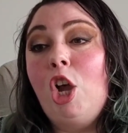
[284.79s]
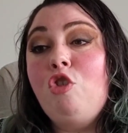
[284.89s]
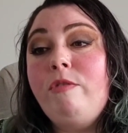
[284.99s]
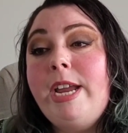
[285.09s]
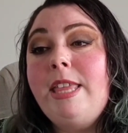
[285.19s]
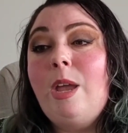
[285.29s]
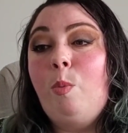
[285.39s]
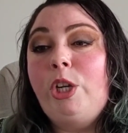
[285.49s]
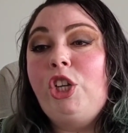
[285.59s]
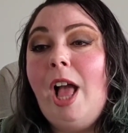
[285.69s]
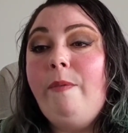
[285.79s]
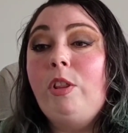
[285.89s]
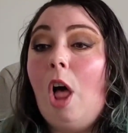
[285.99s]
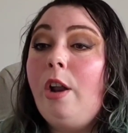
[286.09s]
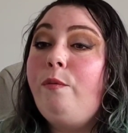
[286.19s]
agree that we should have a
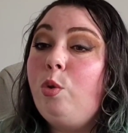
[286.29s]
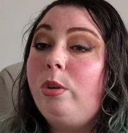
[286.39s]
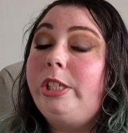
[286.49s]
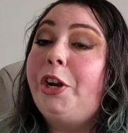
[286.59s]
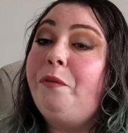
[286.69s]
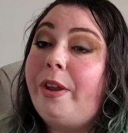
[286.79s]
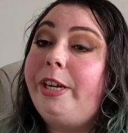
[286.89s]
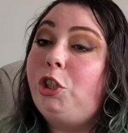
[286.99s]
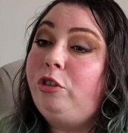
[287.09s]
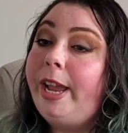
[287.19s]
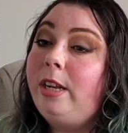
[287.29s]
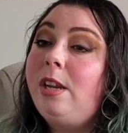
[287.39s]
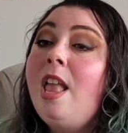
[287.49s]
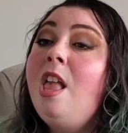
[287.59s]
lot of rules that are very strict.